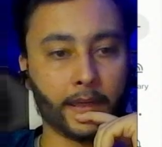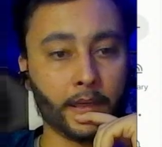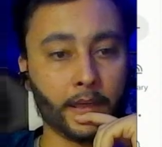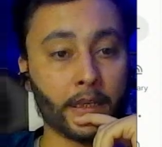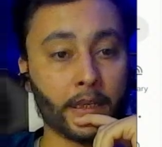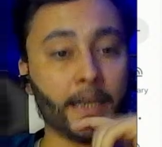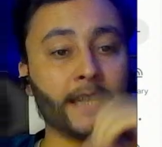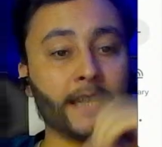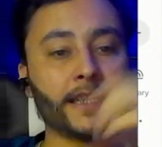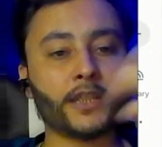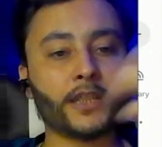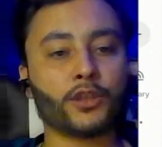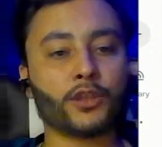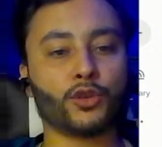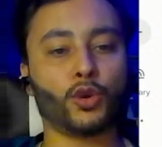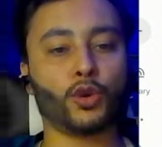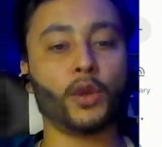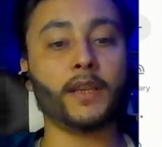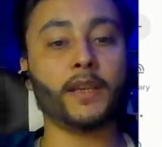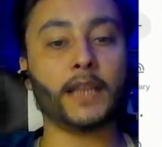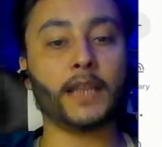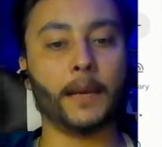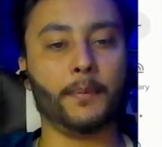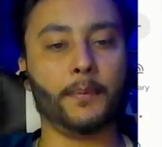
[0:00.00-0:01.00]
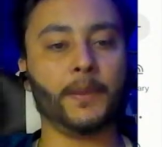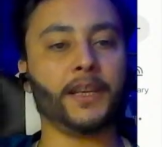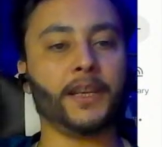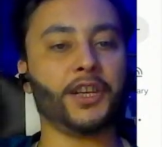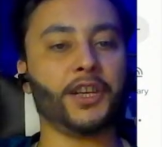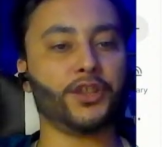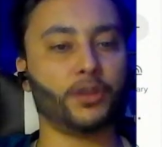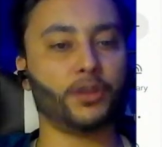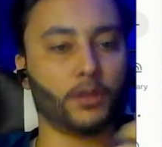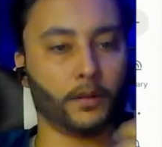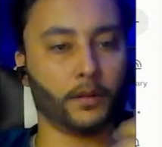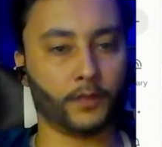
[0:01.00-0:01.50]
and it is showing the
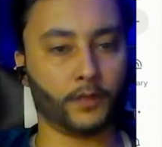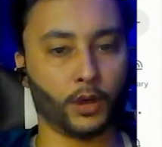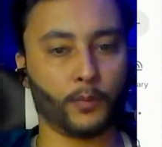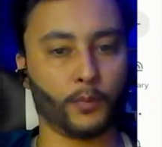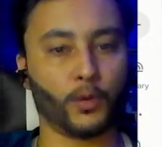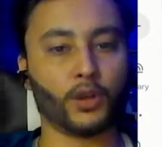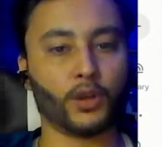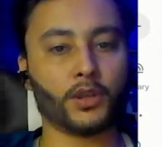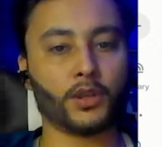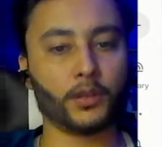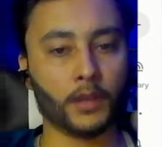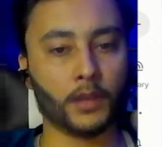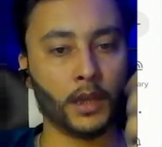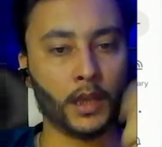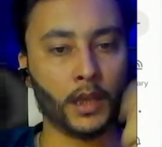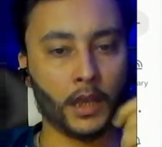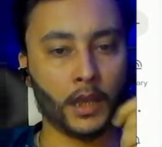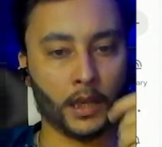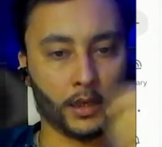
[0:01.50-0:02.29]
applications of the robots